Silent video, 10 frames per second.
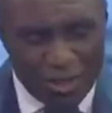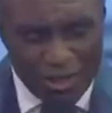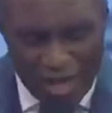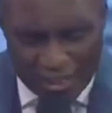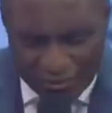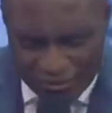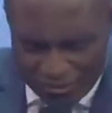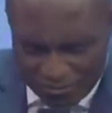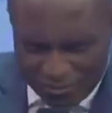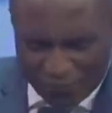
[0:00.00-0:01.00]
But hear
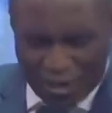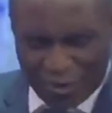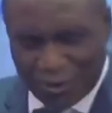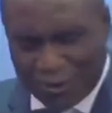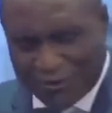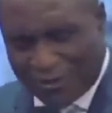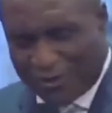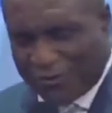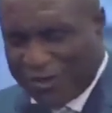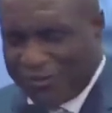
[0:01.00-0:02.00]
this before I go to the
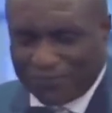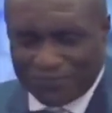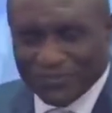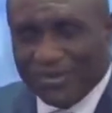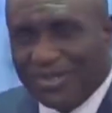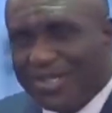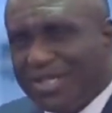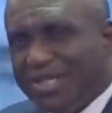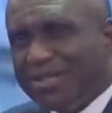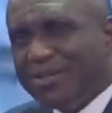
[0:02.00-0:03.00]
second thing.
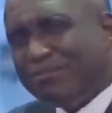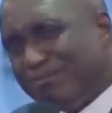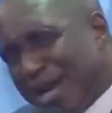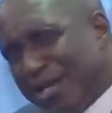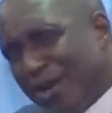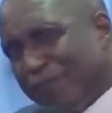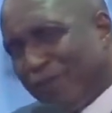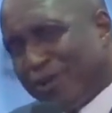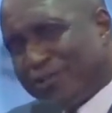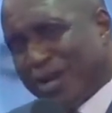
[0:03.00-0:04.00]
Many
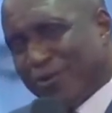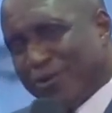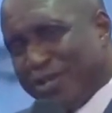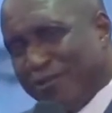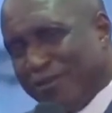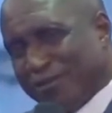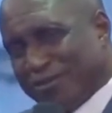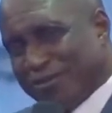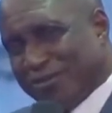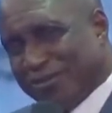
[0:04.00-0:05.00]
of us are good
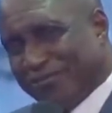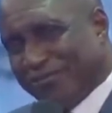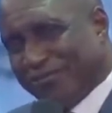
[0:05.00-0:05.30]
givers.